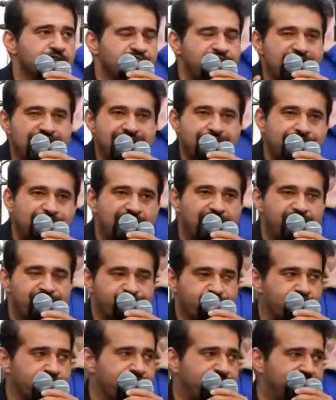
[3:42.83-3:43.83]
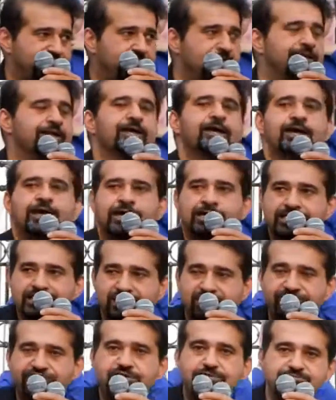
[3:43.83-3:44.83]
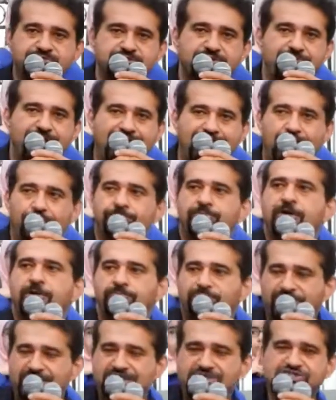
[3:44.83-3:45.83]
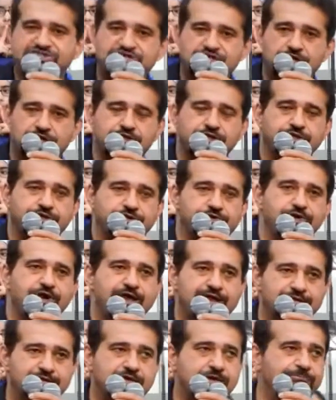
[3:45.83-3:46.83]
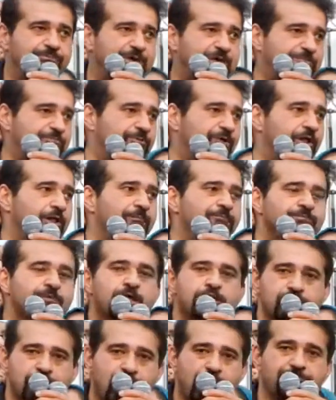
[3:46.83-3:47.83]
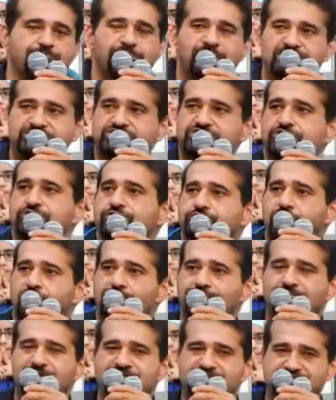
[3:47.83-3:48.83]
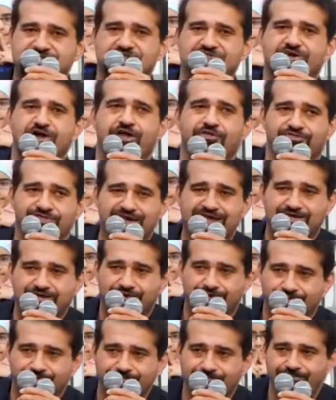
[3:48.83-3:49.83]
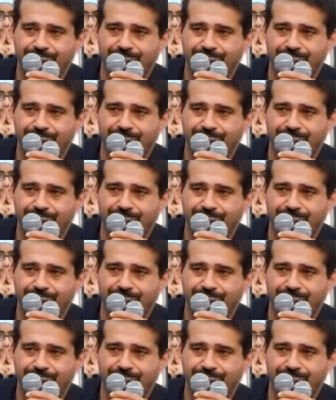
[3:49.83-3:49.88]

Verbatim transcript: Think about it for a minute. Give them some help. Be a shield to the Rohingya people. God bless you. God bless us all. Thank you.